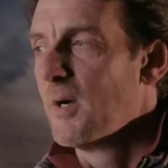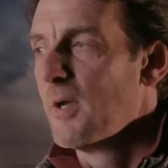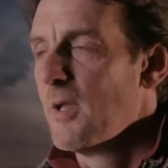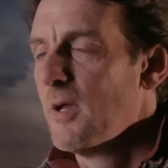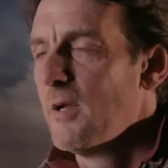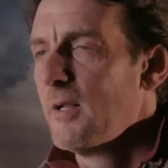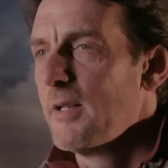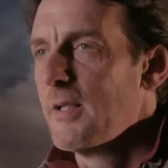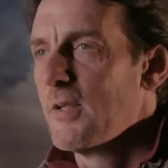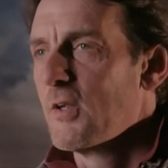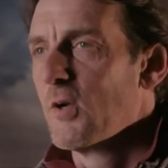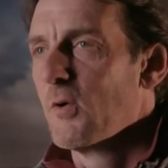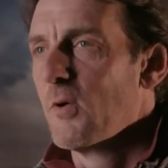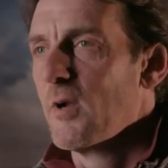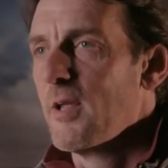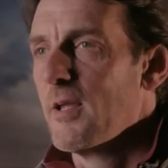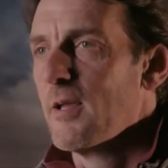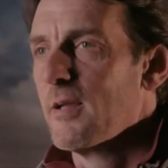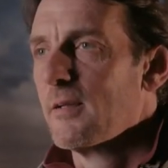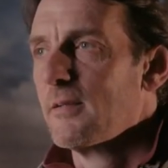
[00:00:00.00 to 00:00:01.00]
uh,
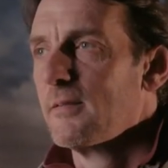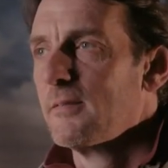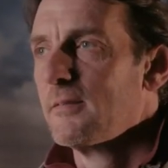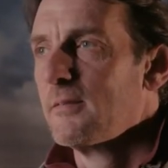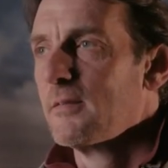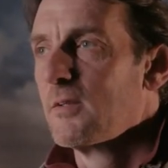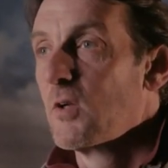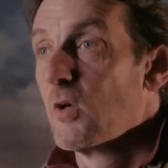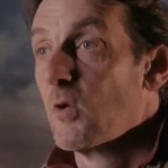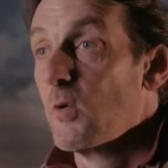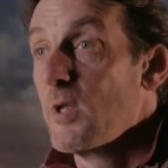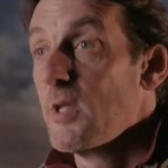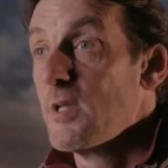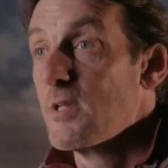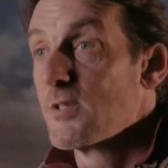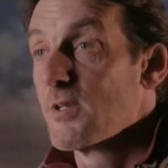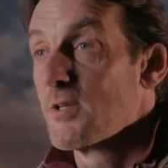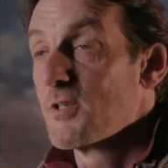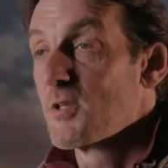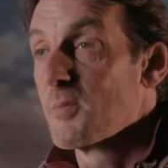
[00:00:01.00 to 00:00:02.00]
they basically just help to
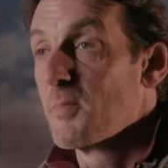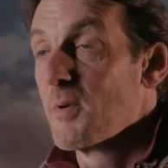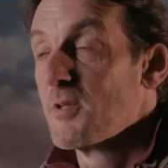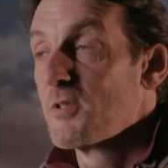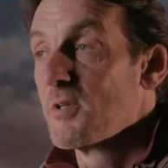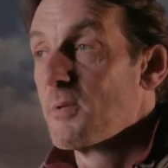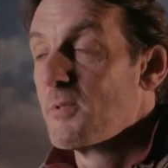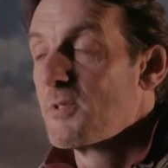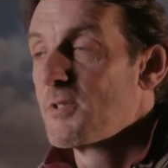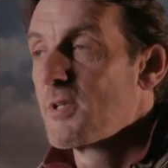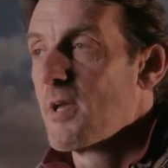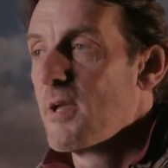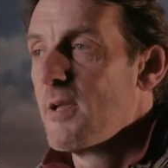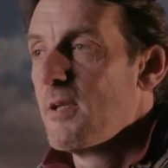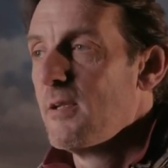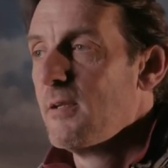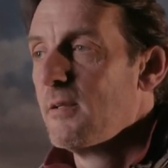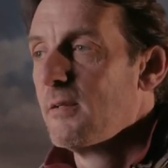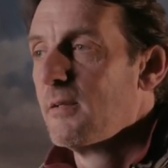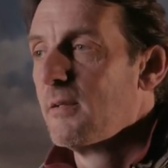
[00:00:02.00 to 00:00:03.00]
take the edge off of a
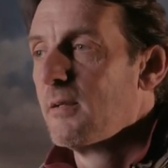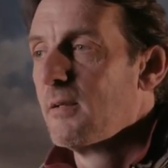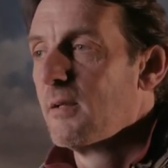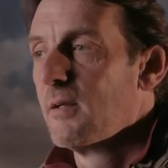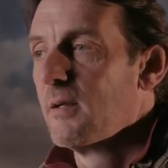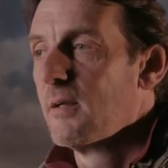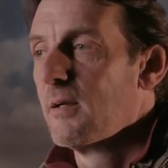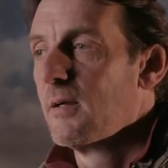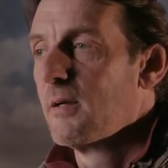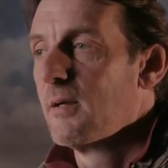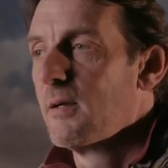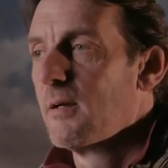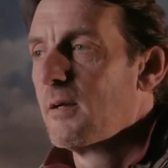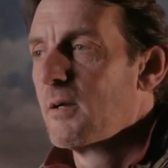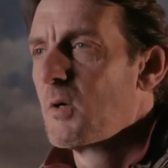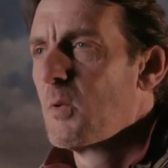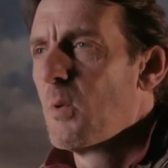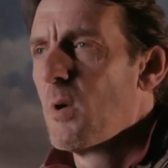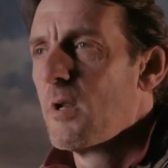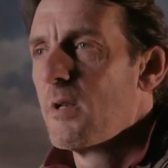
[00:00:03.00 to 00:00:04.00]
digital image. They
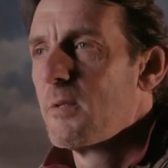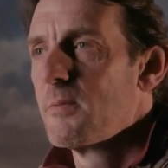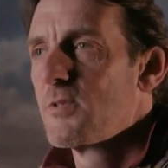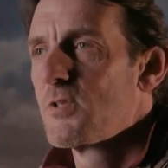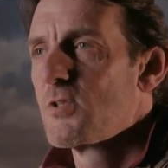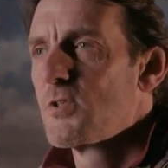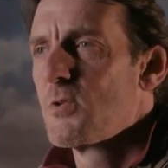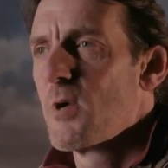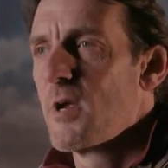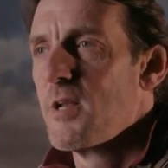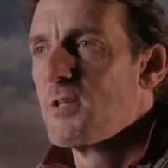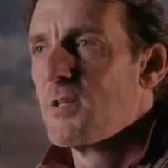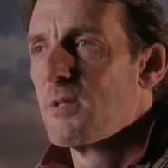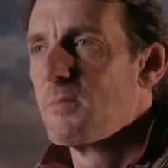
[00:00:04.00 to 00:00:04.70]
sort of slightly